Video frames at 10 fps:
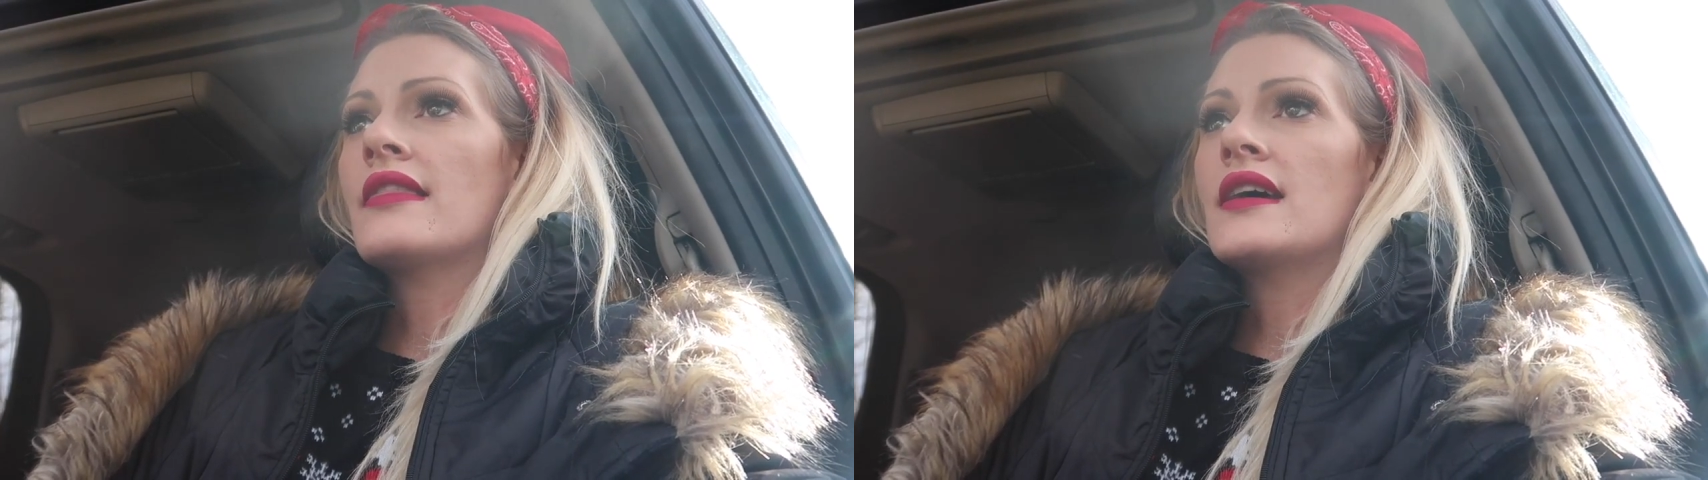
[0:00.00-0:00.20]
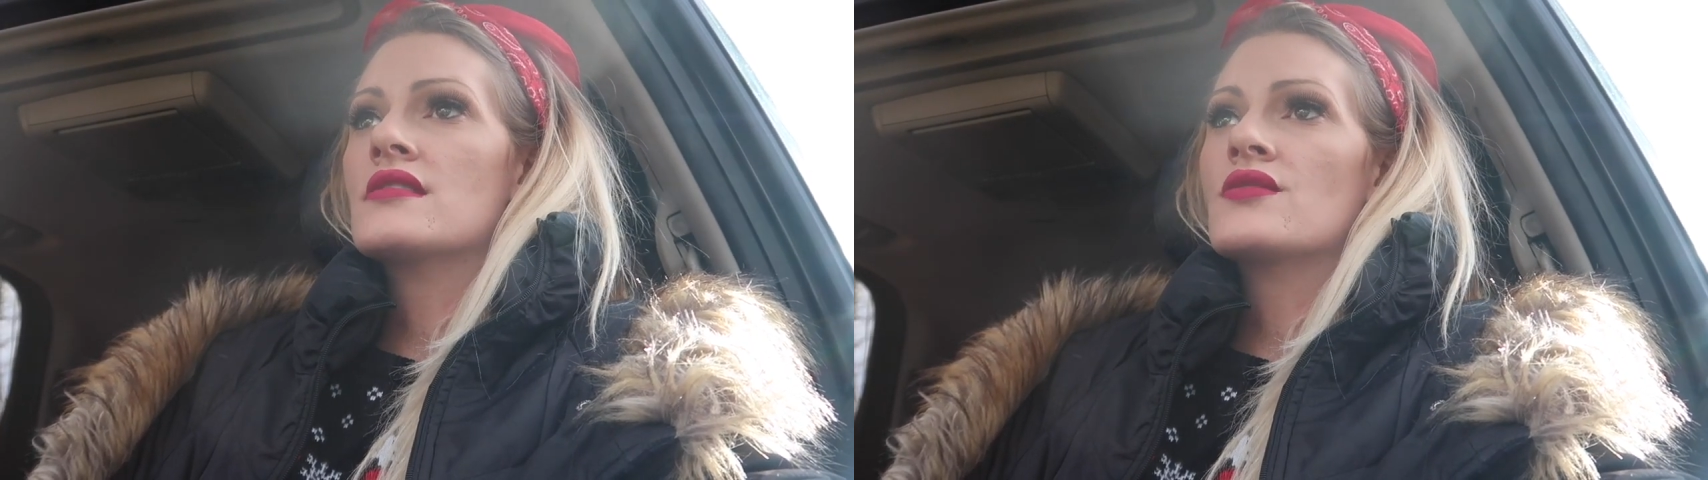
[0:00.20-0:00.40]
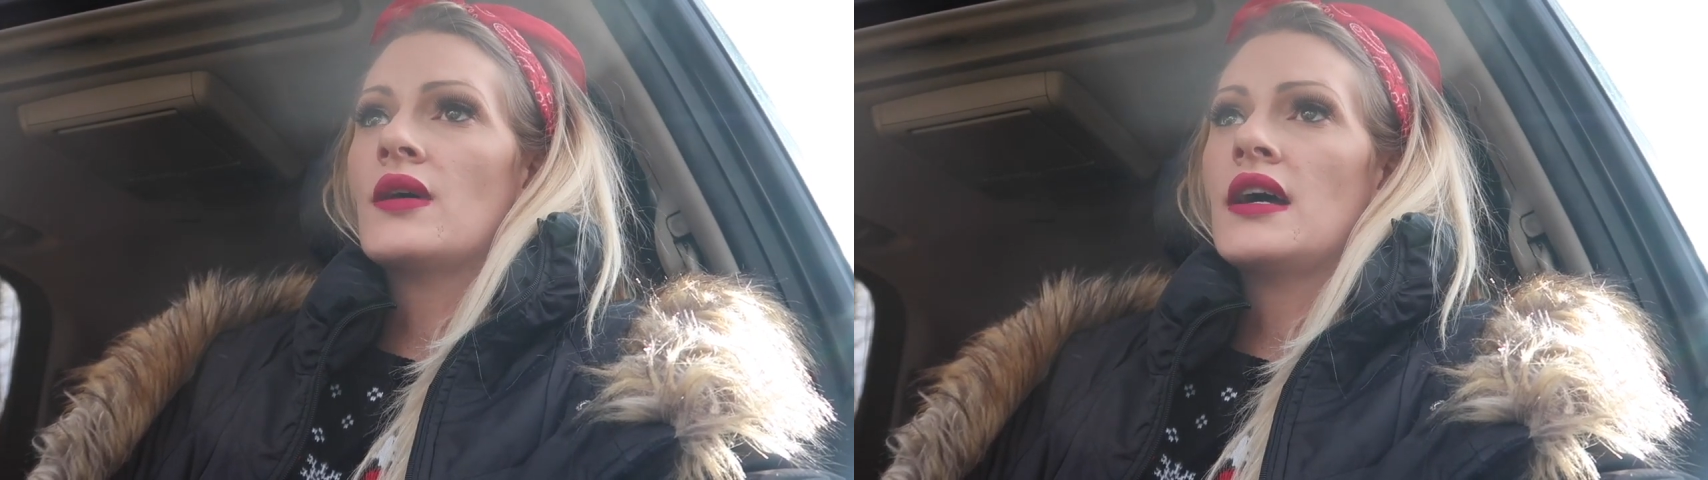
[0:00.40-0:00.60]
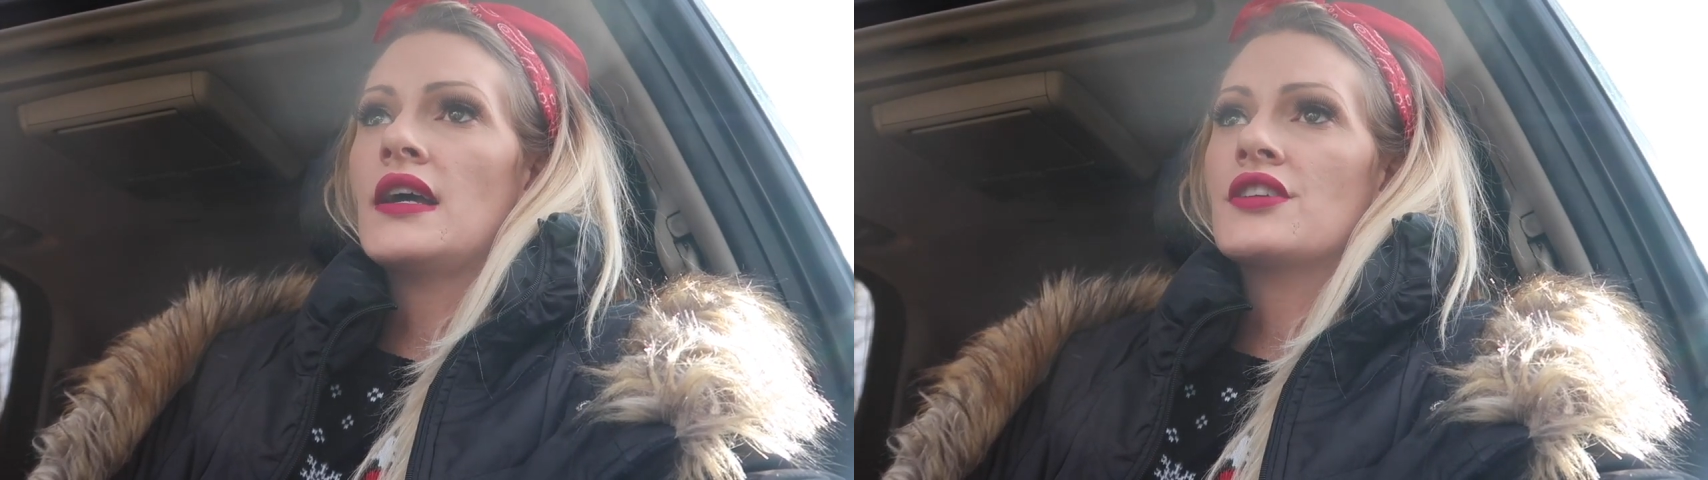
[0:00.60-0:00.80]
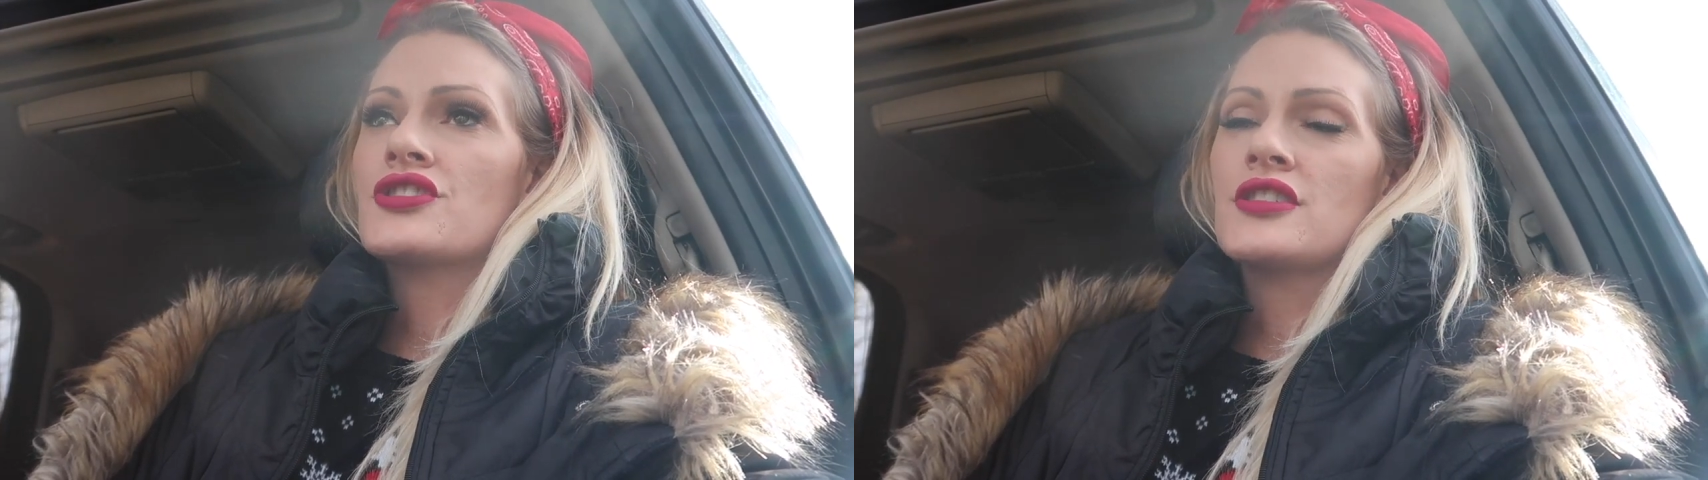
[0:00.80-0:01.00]
That is
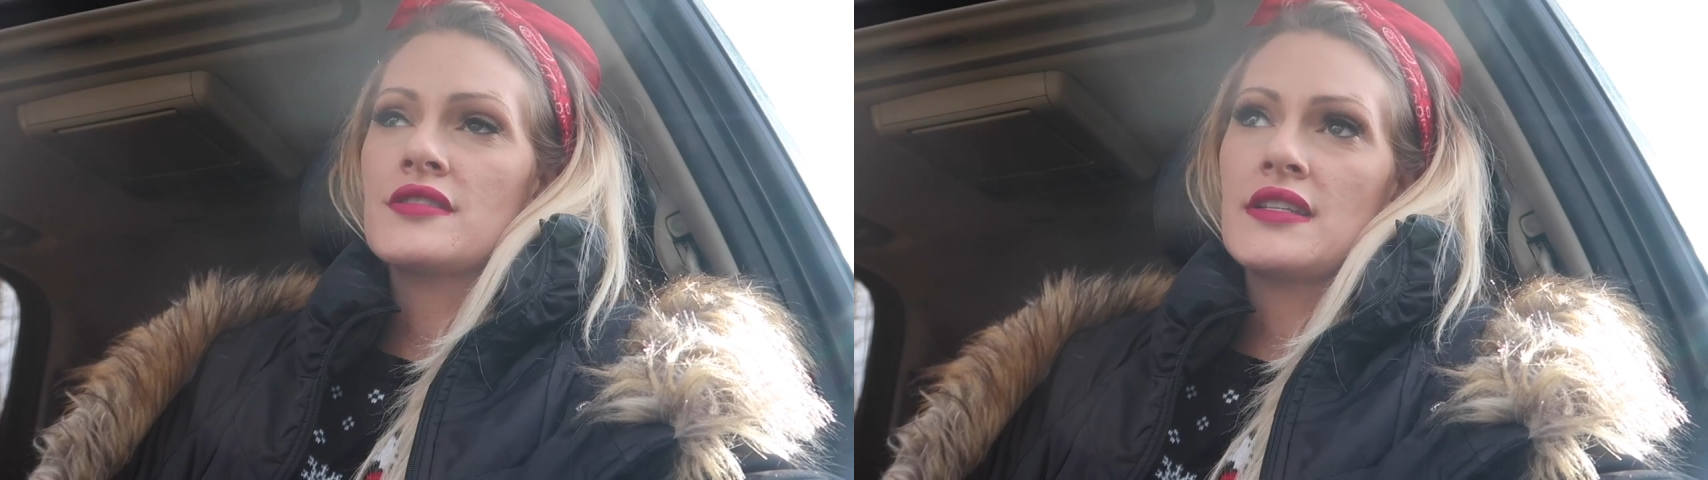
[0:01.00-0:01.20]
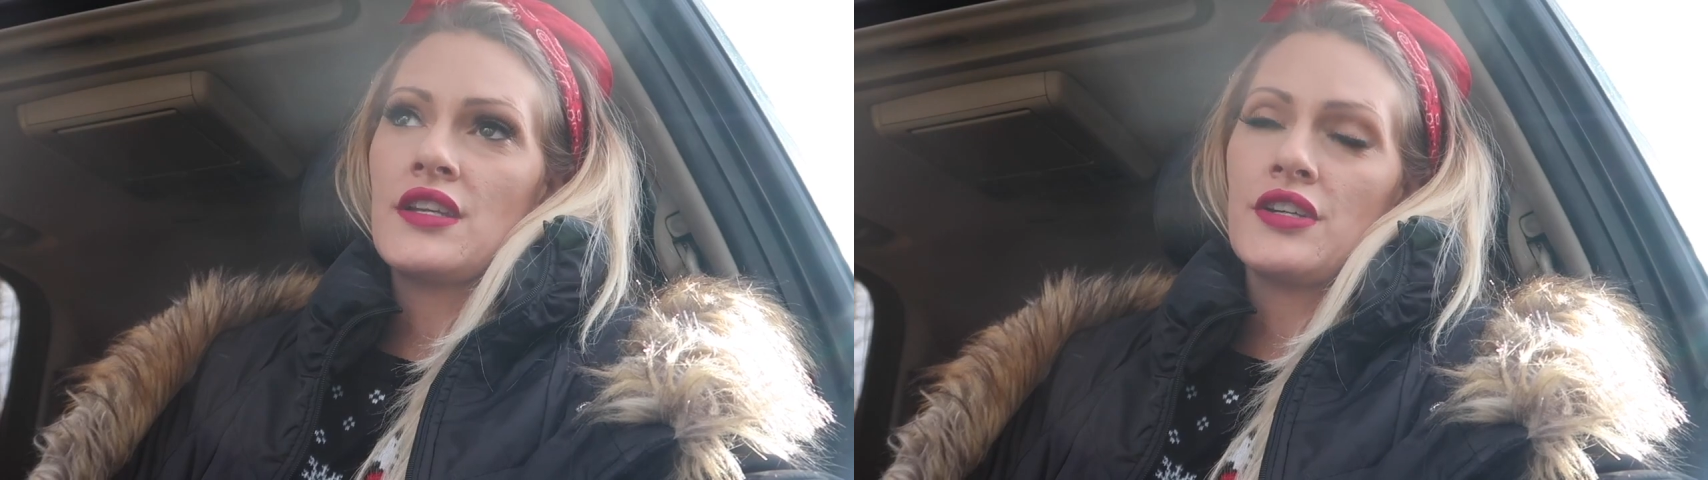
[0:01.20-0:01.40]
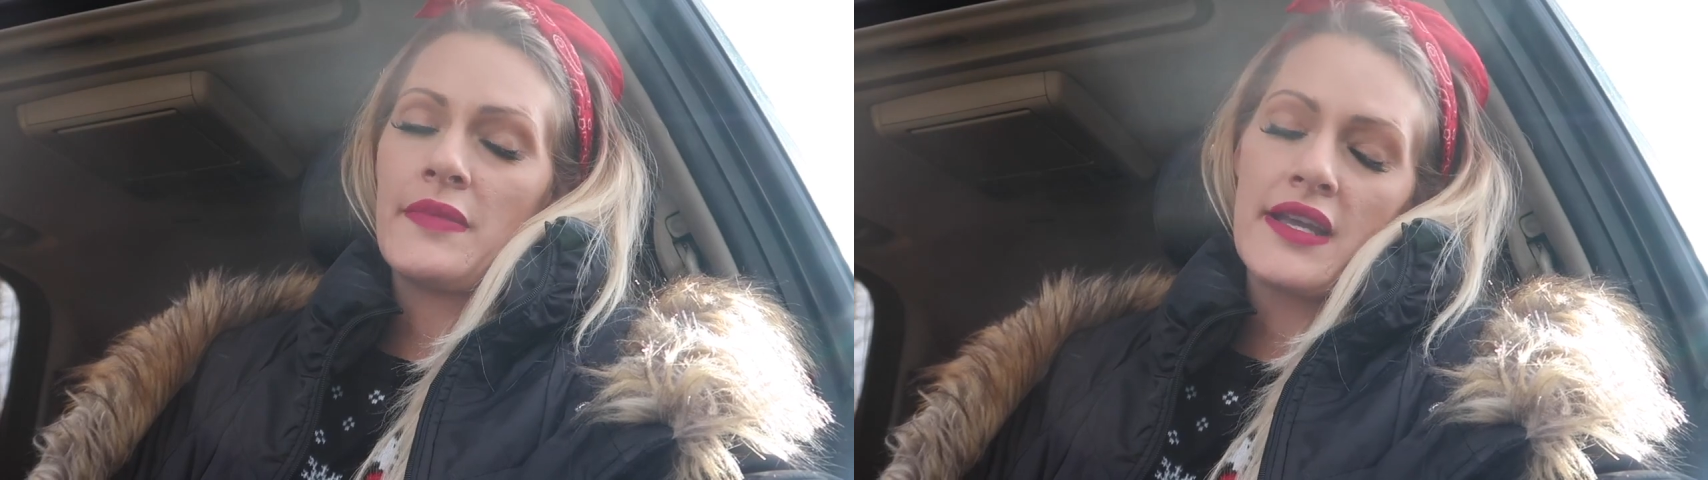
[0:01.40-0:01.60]
why Scherzinger